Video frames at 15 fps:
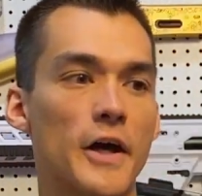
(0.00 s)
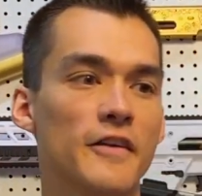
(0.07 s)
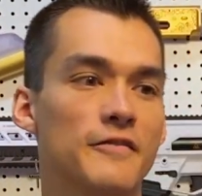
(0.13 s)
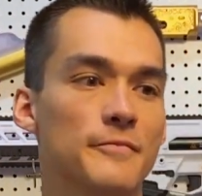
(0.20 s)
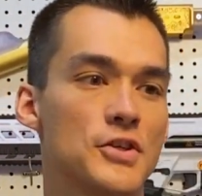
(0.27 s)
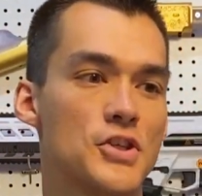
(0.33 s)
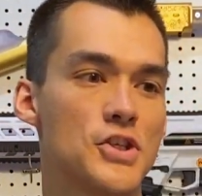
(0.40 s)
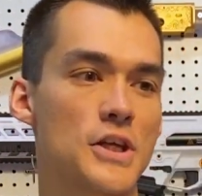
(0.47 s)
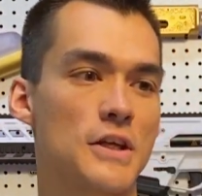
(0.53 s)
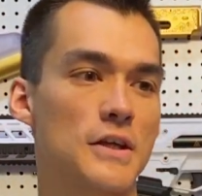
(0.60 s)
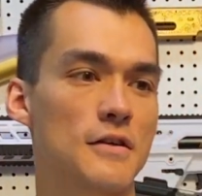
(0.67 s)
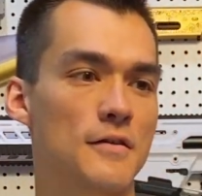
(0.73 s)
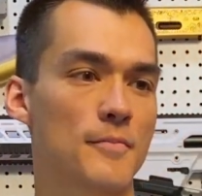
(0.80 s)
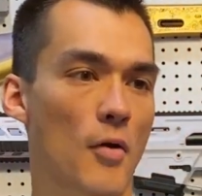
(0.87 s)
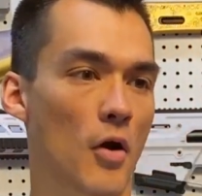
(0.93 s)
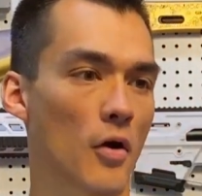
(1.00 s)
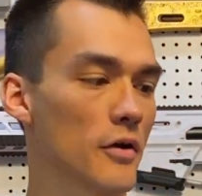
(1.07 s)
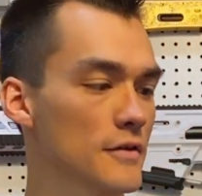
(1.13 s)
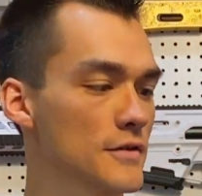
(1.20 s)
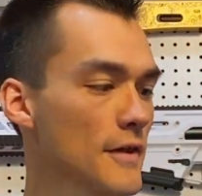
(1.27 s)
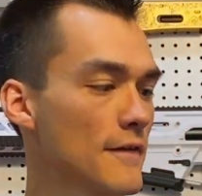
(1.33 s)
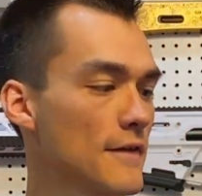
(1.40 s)
of machined
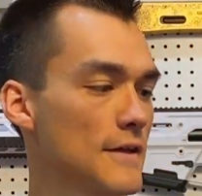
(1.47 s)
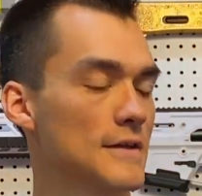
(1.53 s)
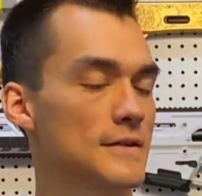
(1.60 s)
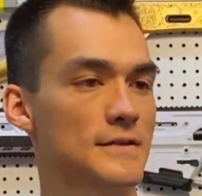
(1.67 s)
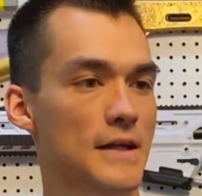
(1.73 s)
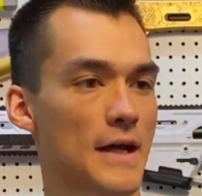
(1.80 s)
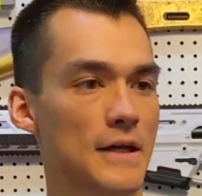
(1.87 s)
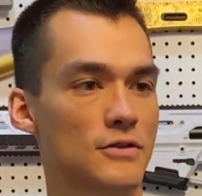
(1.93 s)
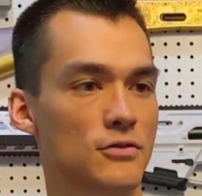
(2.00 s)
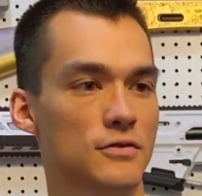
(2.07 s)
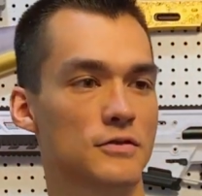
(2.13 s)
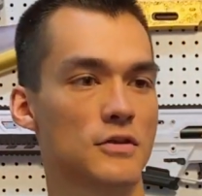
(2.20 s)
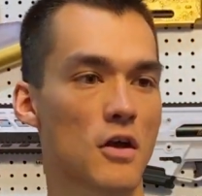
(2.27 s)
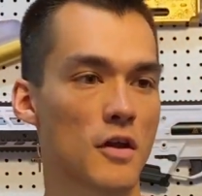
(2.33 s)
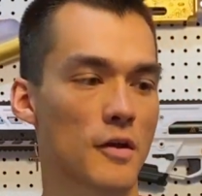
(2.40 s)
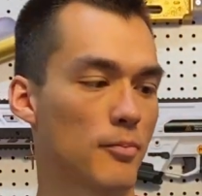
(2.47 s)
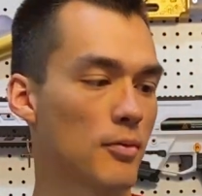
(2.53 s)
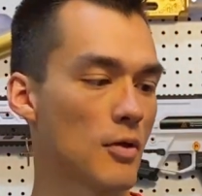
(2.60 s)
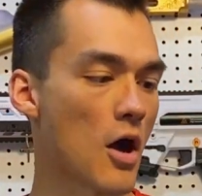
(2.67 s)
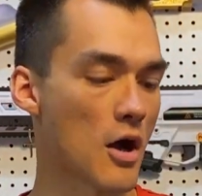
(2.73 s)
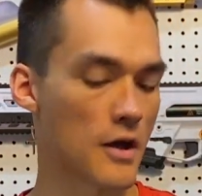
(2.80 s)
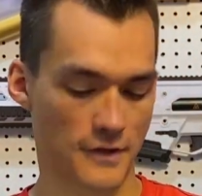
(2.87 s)
parts on the inside, so solid
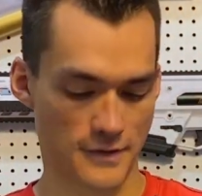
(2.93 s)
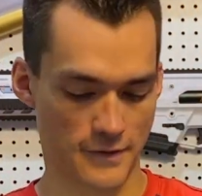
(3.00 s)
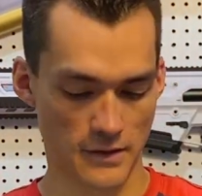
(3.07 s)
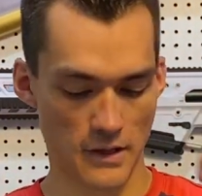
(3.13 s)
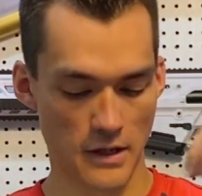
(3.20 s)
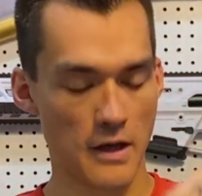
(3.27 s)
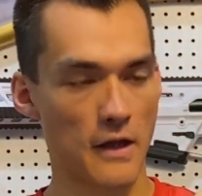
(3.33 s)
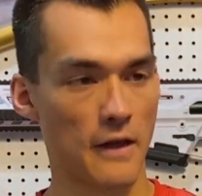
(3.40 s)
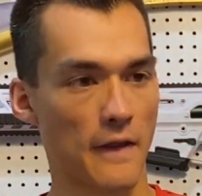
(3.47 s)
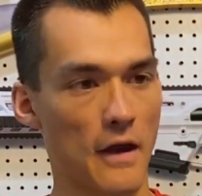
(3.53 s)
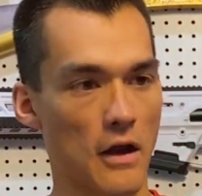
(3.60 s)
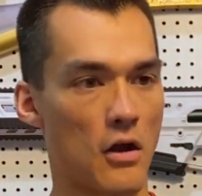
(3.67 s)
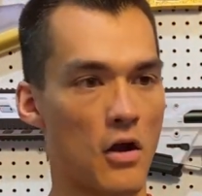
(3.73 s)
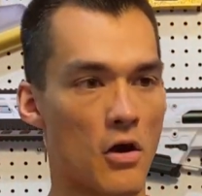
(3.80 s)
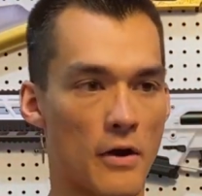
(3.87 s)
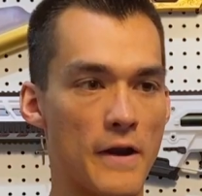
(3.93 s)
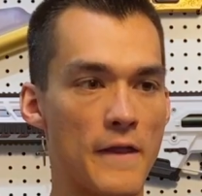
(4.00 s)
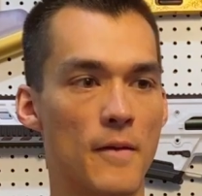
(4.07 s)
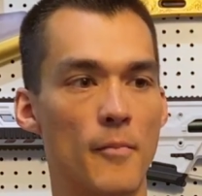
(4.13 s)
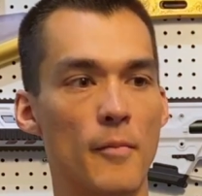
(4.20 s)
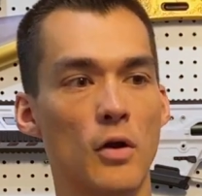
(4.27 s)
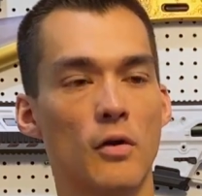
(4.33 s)
blocks that are in
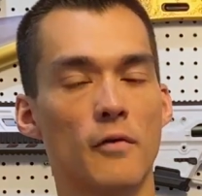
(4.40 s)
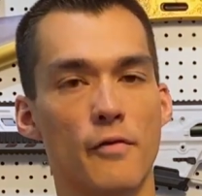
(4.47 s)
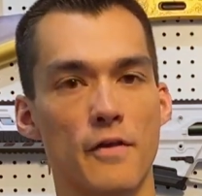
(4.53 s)
the middle for the